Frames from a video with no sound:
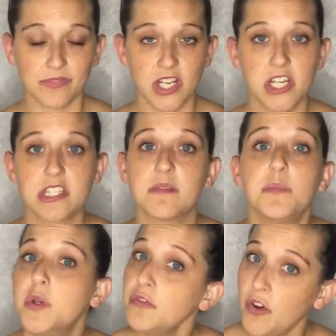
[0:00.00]
To
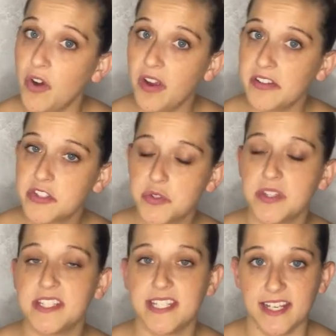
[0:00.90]
move on to the
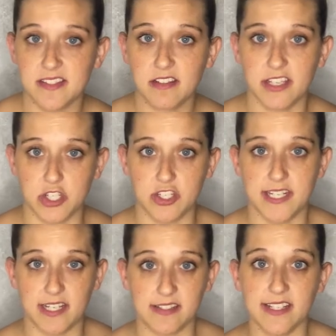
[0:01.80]
de-escalation
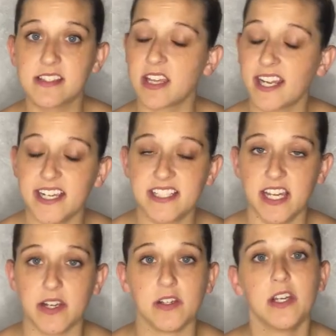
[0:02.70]
techniques, like I
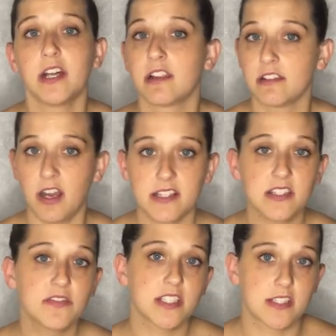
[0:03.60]
said, lots
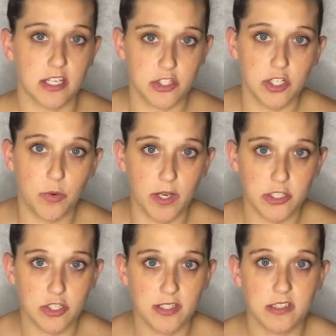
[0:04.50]
of discussion
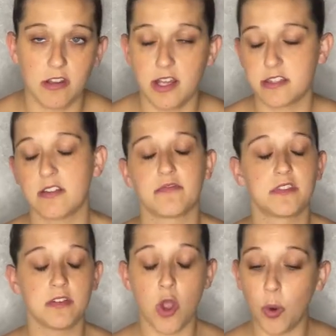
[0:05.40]
questions, lots of
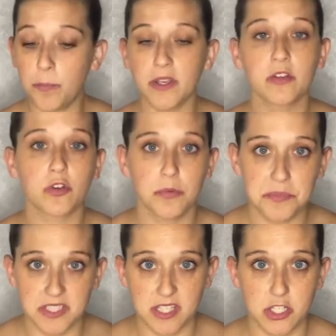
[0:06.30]
open group
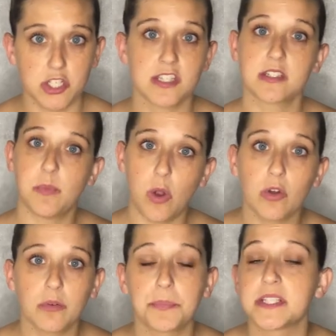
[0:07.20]
discussions, small
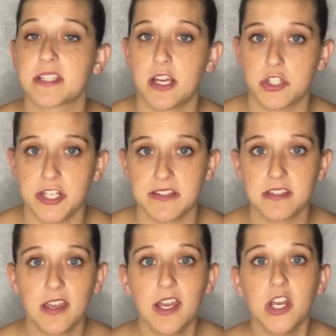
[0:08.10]
group discussions.
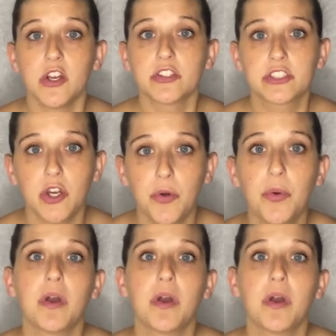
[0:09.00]
So